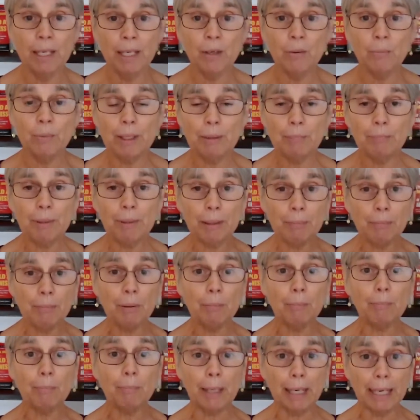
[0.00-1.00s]
When
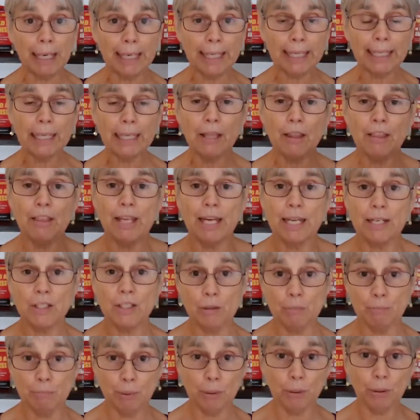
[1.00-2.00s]
people buy that
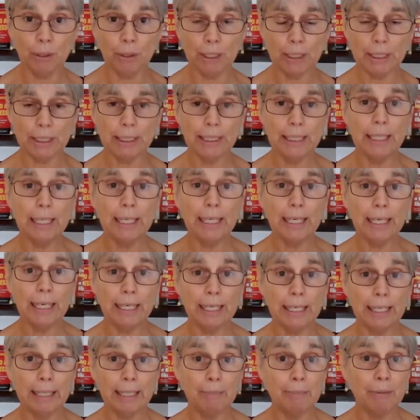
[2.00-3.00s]
book,
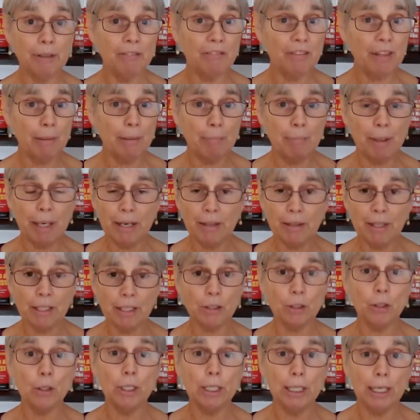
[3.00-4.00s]
if they buy that
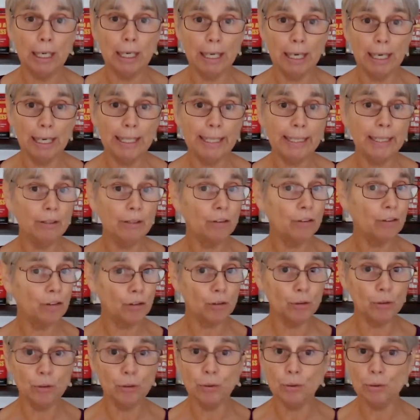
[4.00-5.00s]
online
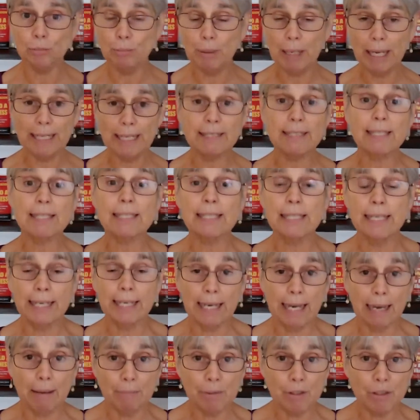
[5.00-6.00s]
through places
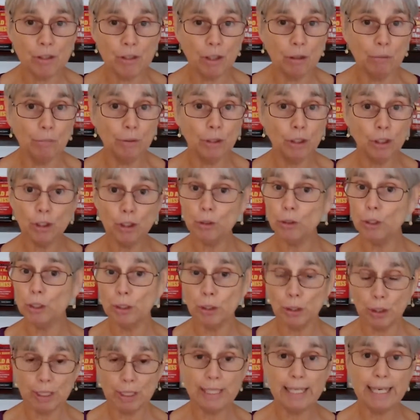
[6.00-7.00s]
like Amazon, you're
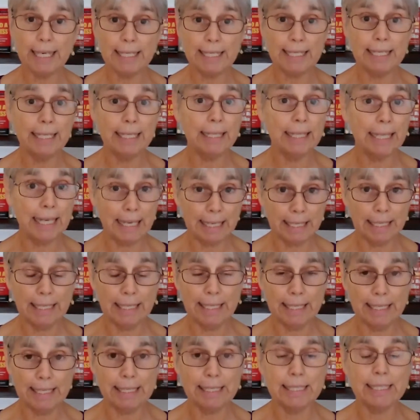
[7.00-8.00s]
not getting that
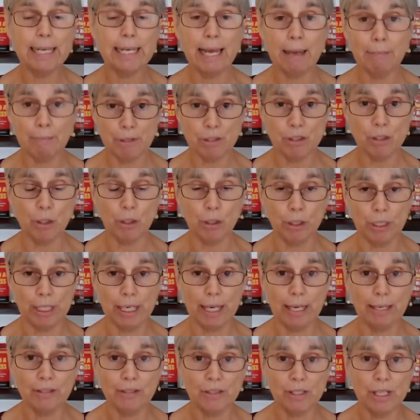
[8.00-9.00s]
list. Amazon
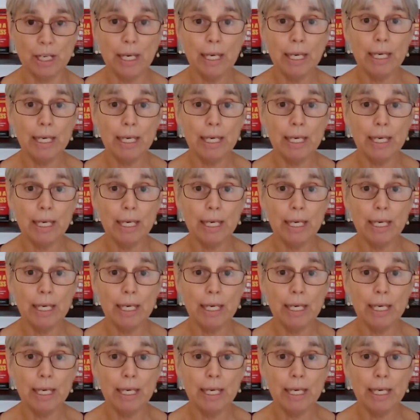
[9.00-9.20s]
does.